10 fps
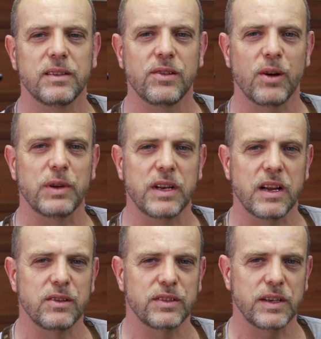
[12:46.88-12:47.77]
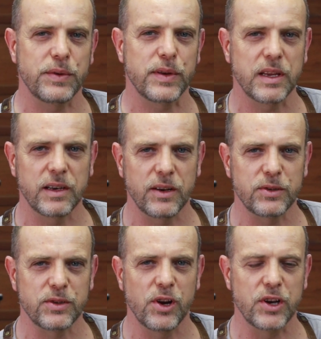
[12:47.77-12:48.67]
dominoes, and everything
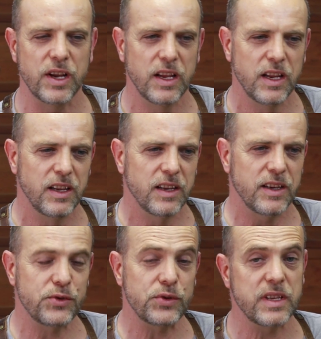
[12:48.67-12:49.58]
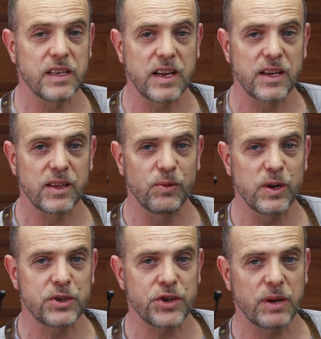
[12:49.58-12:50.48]
looks good. Interesting day in the
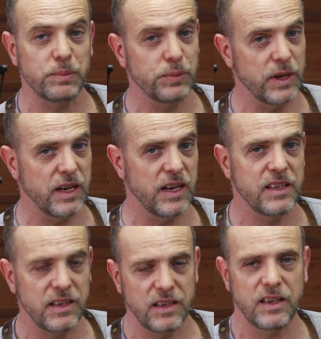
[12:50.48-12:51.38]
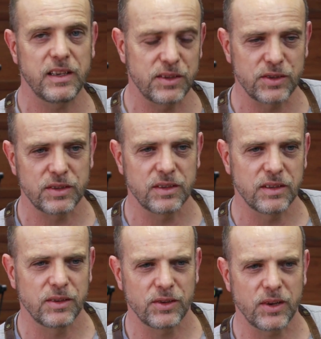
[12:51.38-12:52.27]
workshop, and it's
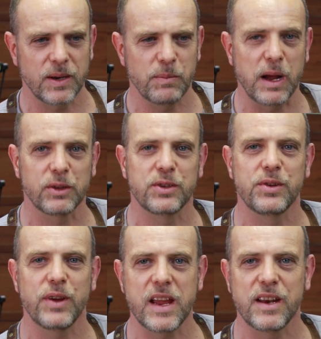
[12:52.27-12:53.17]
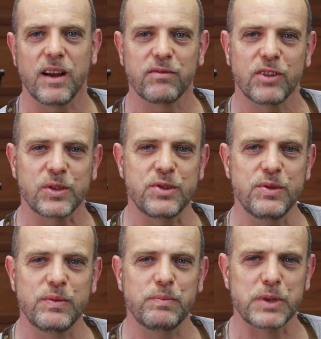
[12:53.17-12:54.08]
not about to end. I've got
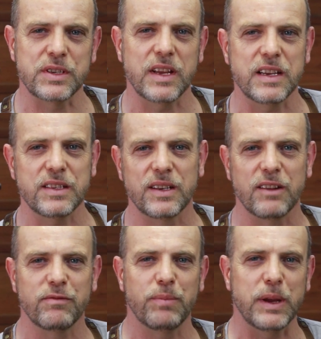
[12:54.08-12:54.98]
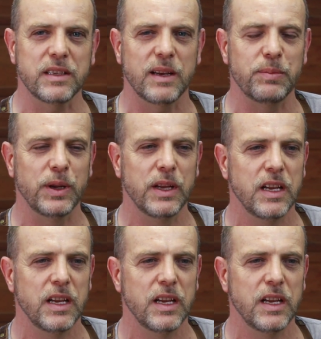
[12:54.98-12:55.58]
two mistakes that I've picked up